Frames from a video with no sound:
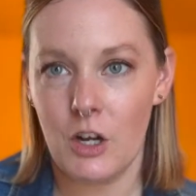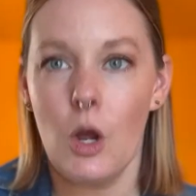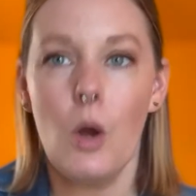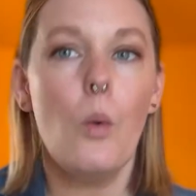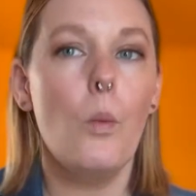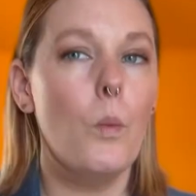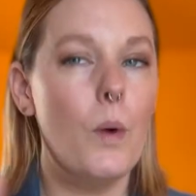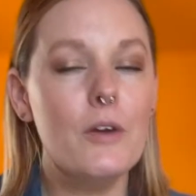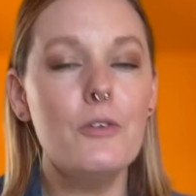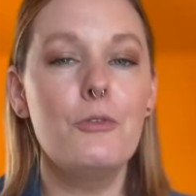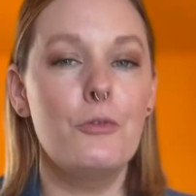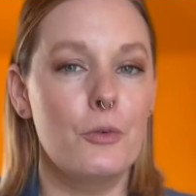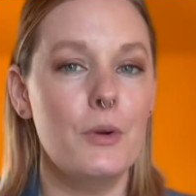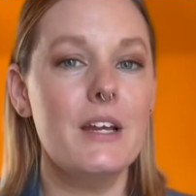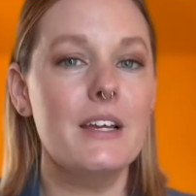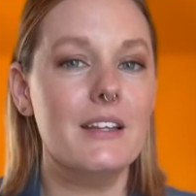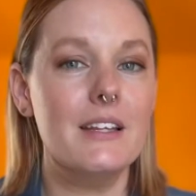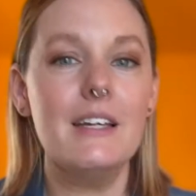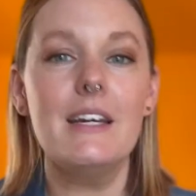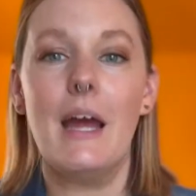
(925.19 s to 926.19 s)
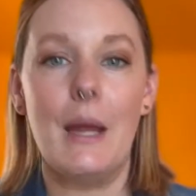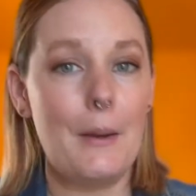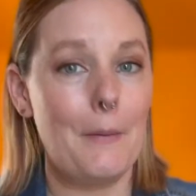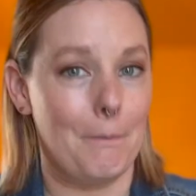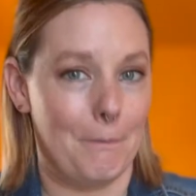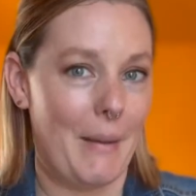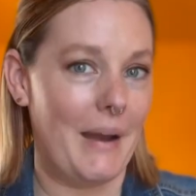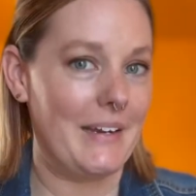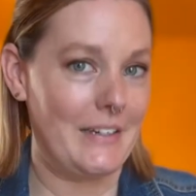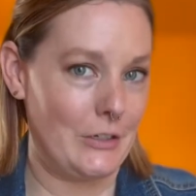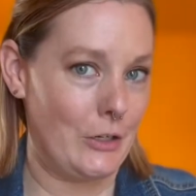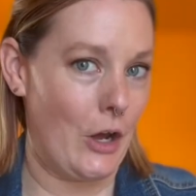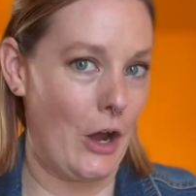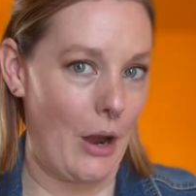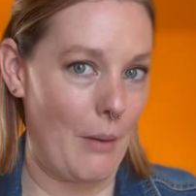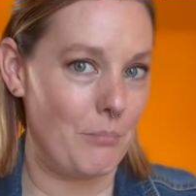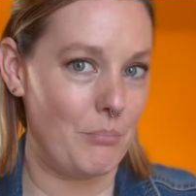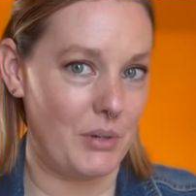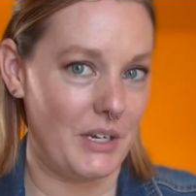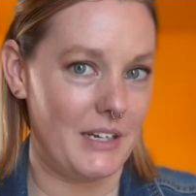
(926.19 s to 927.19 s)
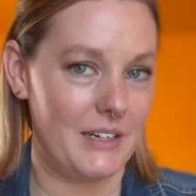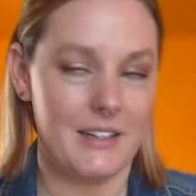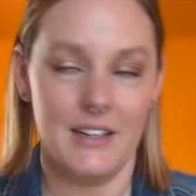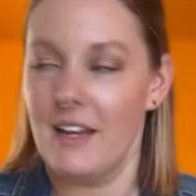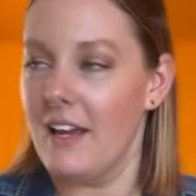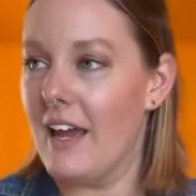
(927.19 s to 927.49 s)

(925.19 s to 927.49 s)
when really it might not be.